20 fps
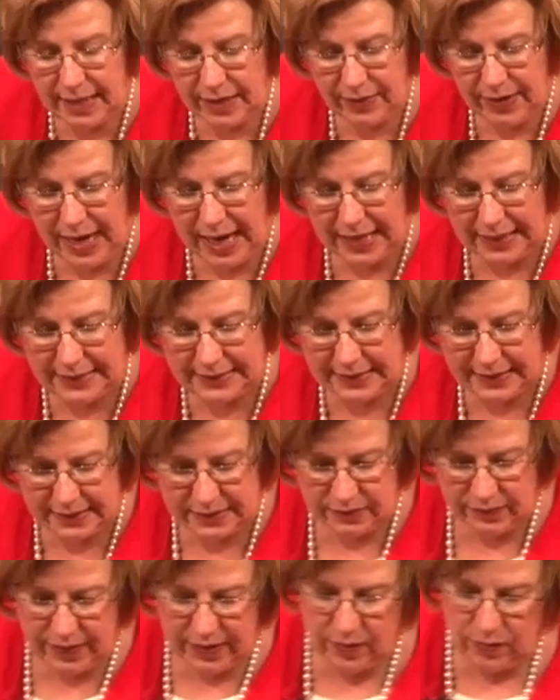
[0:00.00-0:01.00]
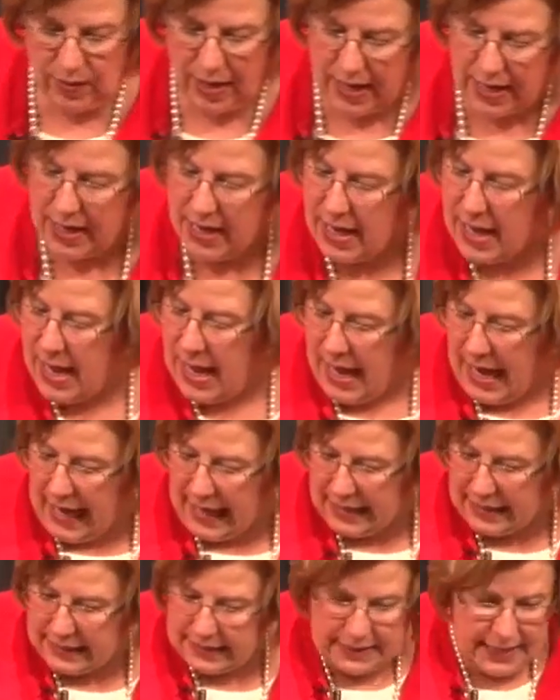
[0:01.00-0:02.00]
our accents right away,
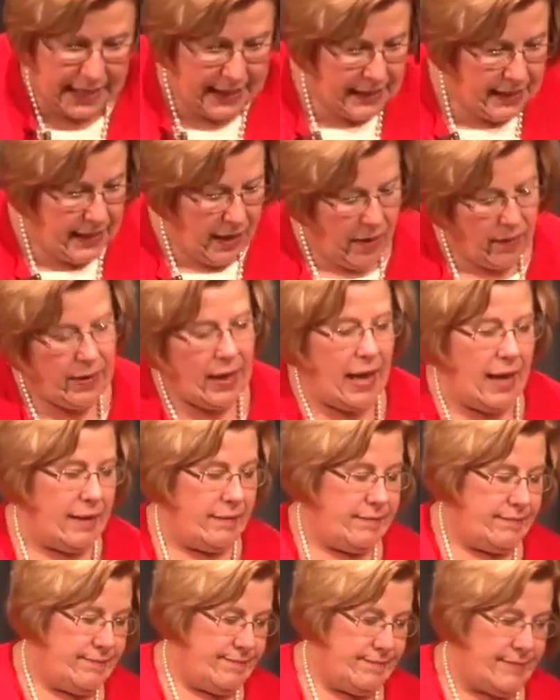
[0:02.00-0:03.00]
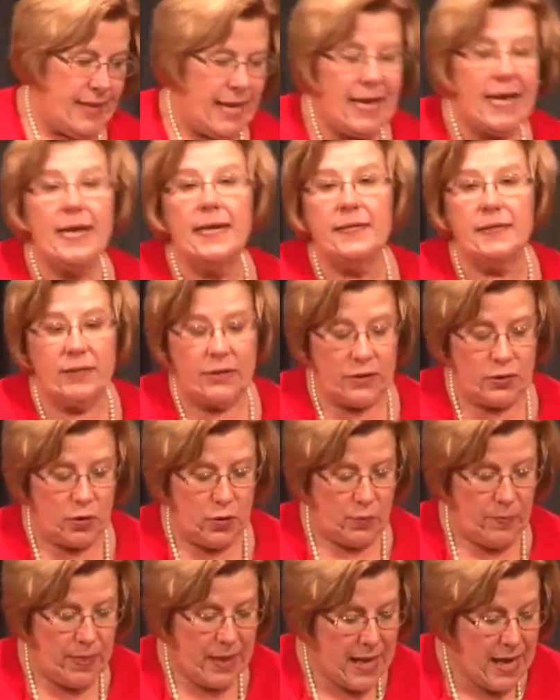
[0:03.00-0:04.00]
and said, okay, here's the
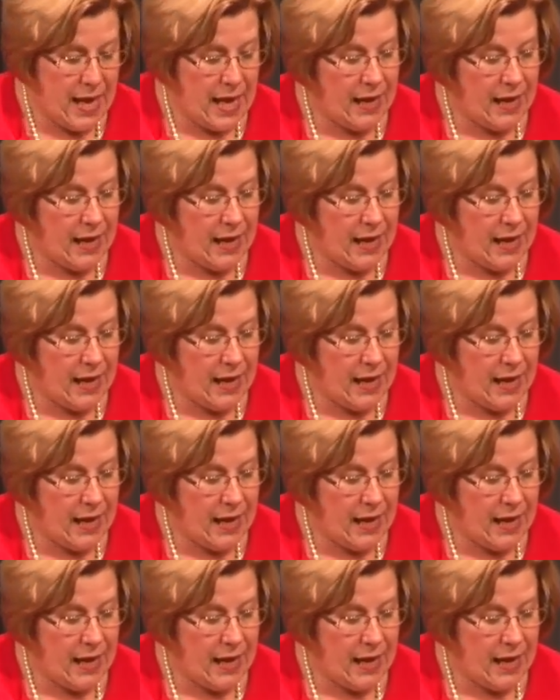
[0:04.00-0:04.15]
scoop.